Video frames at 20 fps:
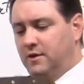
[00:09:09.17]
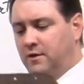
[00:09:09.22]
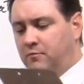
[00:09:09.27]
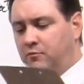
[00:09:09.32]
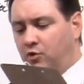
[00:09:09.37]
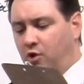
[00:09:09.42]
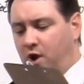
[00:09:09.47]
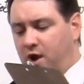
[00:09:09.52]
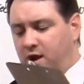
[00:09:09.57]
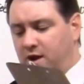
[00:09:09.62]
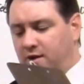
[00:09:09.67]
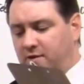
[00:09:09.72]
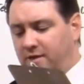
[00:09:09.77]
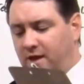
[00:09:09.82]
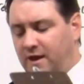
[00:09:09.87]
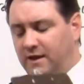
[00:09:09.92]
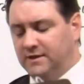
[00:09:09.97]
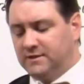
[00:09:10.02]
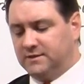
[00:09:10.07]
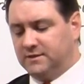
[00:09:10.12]
a brand
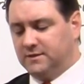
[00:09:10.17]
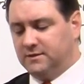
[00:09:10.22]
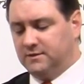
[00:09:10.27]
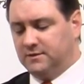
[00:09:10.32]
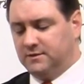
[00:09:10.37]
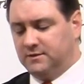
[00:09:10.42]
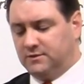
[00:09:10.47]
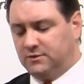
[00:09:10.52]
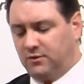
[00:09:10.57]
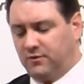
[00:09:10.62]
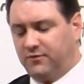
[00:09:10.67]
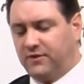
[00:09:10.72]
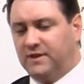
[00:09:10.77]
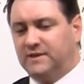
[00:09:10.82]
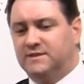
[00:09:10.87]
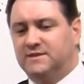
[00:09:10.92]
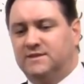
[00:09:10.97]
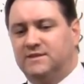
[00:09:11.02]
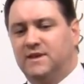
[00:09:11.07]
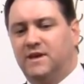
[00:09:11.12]
that is sort of
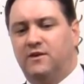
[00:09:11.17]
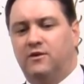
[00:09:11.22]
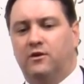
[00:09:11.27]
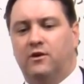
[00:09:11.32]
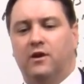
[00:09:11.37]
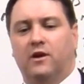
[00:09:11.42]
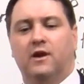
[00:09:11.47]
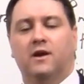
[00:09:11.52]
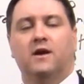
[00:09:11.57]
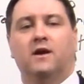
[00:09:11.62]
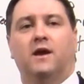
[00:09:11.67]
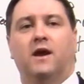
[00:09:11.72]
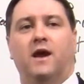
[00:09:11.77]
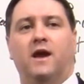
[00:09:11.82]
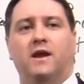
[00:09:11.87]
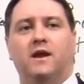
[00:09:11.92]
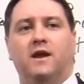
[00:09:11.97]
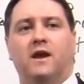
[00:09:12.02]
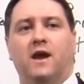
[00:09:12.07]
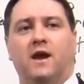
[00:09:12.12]
considered
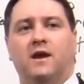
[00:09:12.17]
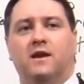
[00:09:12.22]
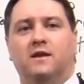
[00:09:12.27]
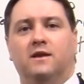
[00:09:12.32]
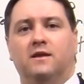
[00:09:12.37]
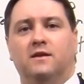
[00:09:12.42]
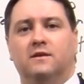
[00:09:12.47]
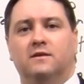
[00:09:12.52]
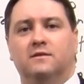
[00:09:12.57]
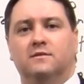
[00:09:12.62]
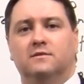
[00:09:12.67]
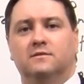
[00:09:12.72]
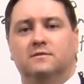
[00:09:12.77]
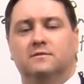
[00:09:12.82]
a, a